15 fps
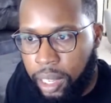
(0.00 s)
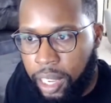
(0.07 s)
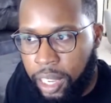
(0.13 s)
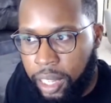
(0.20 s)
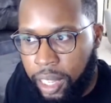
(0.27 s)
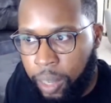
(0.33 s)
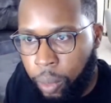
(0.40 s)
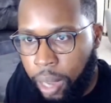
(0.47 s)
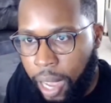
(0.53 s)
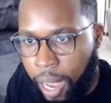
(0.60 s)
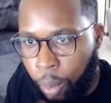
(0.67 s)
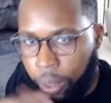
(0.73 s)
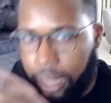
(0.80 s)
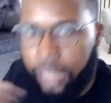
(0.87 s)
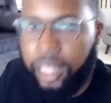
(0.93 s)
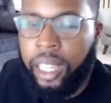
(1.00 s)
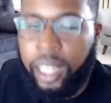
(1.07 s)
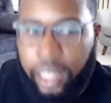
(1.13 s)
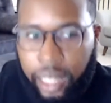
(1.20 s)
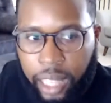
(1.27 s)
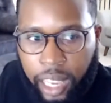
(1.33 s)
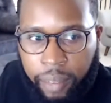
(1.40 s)
I would
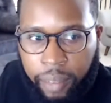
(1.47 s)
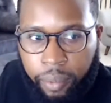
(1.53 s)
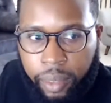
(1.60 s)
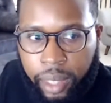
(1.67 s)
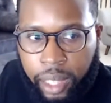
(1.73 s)
think that